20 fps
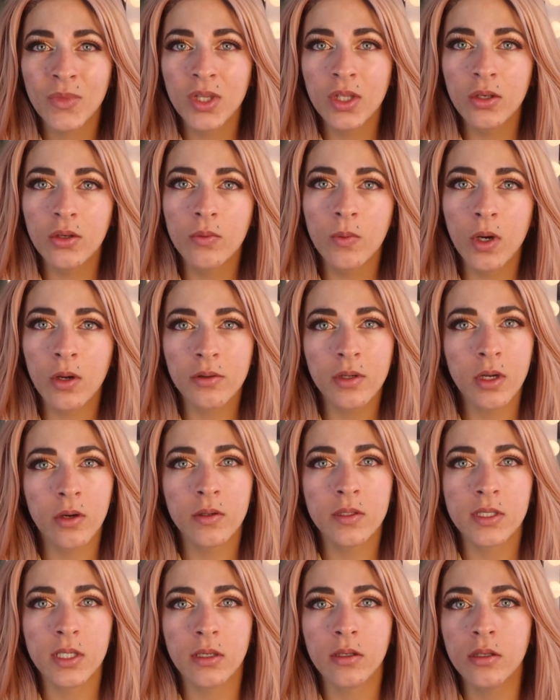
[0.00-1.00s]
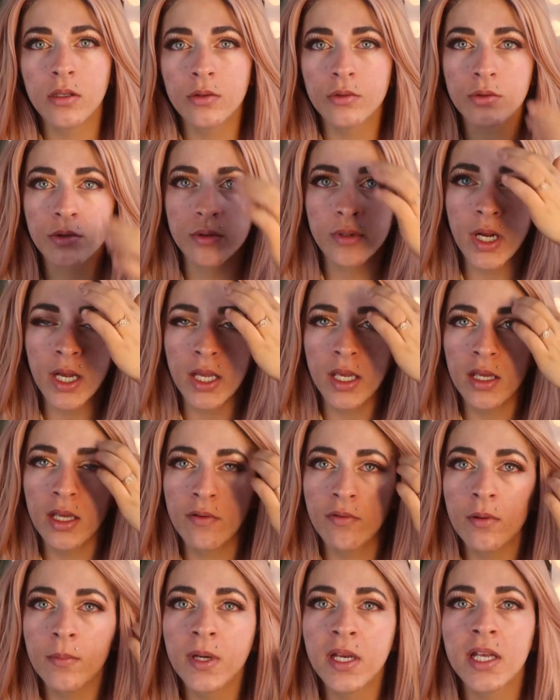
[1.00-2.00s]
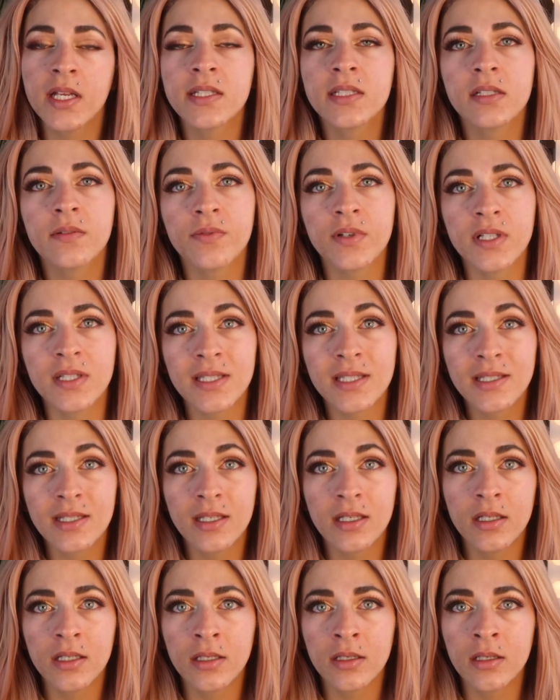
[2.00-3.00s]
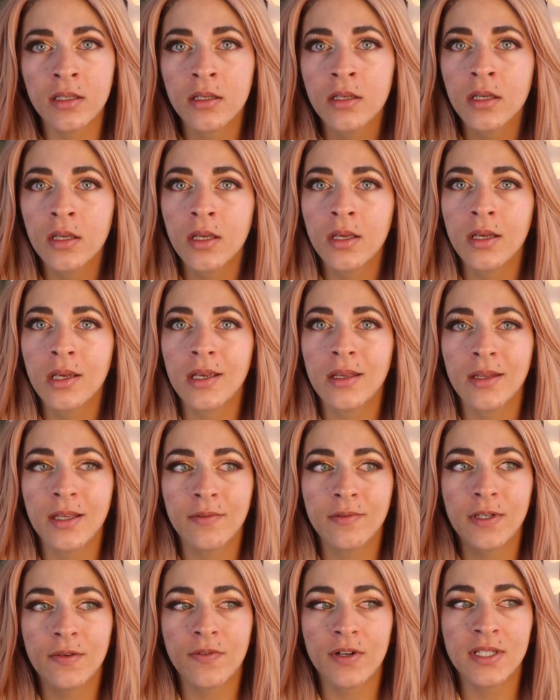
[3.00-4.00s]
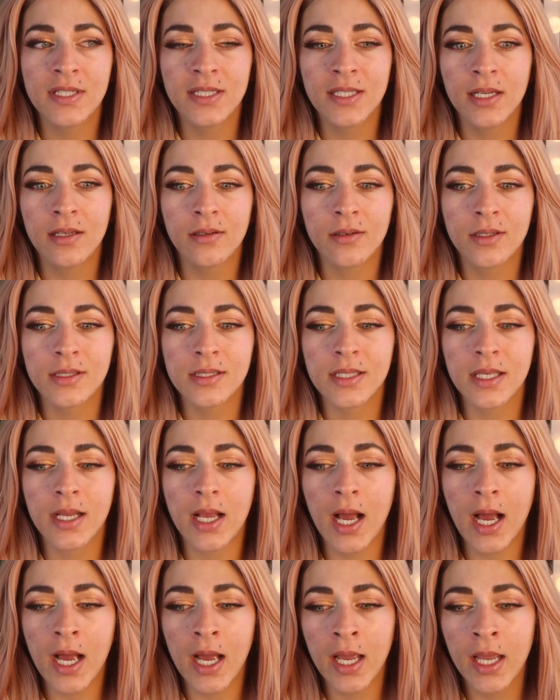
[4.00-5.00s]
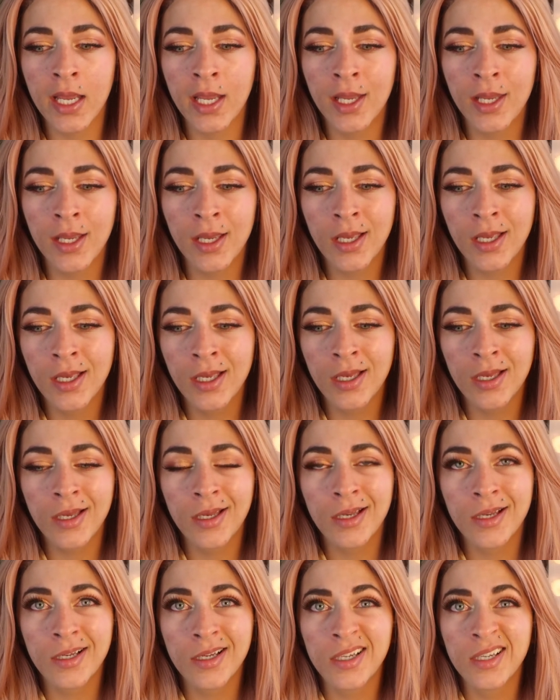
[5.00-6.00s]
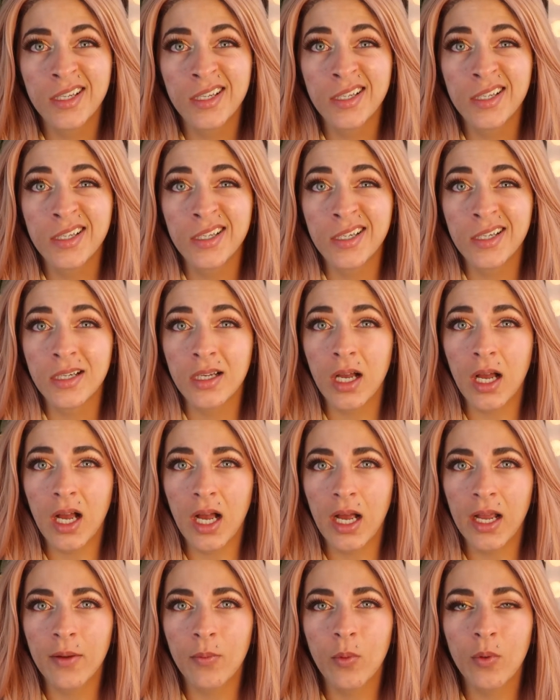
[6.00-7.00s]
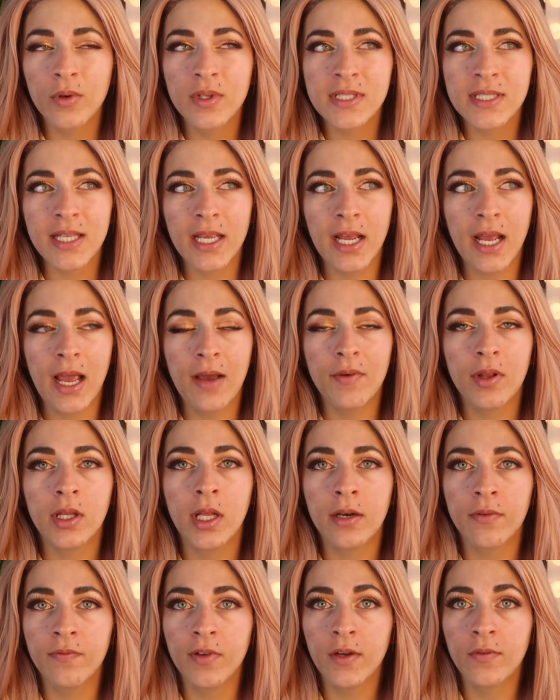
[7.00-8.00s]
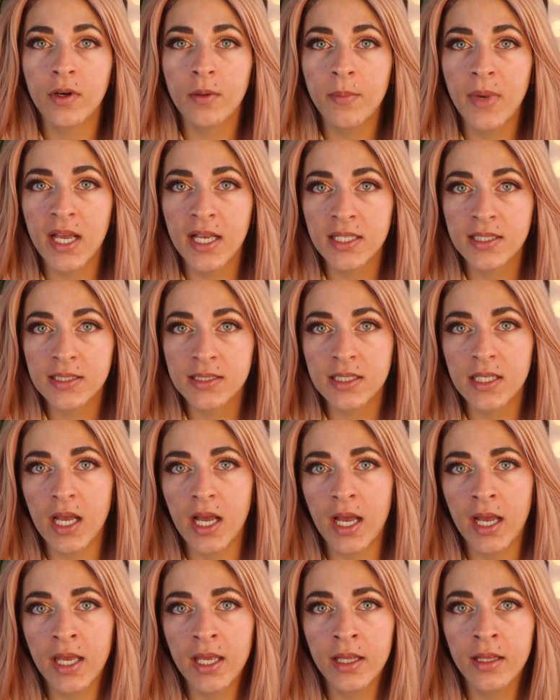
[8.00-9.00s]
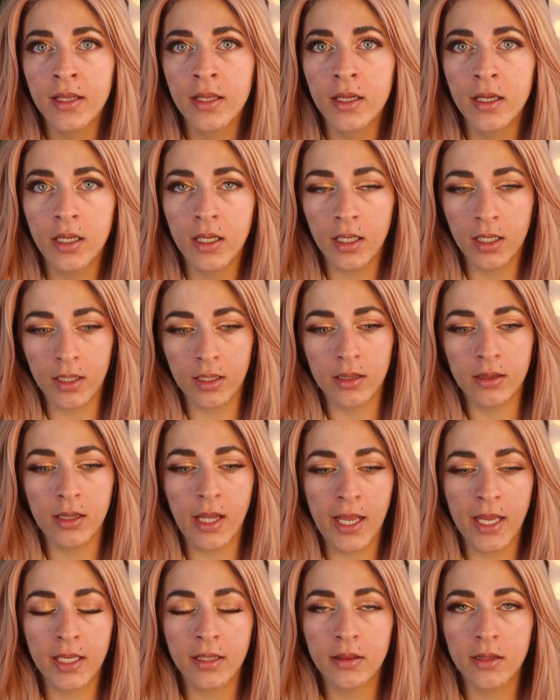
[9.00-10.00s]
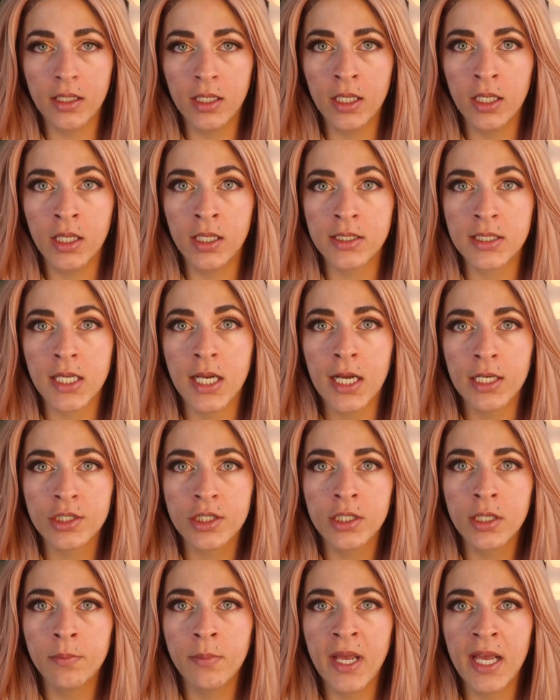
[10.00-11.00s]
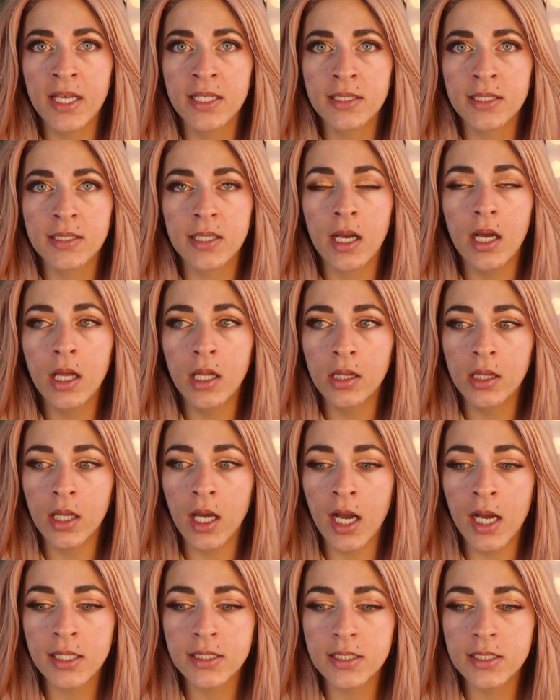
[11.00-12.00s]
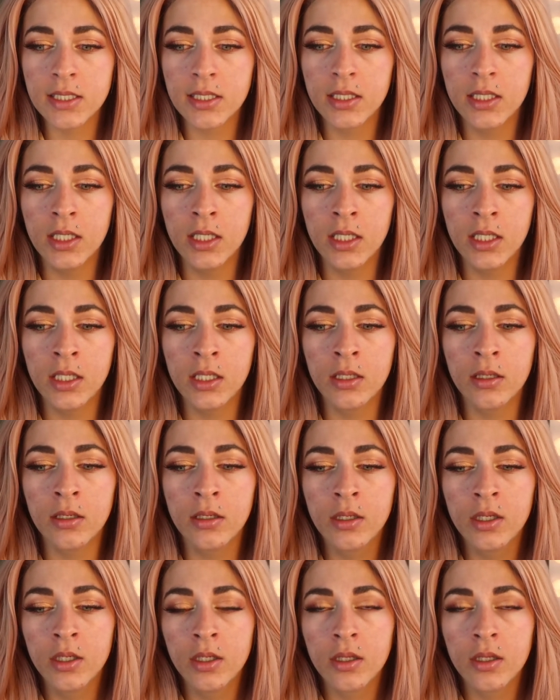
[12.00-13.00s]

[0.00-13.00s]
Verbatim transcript: you won't know until you try it. Everybody has different skin, and they have different standards. Like I, I wouldn't say I have a lot of favorite masks. I like the Tatcha mask a lot, the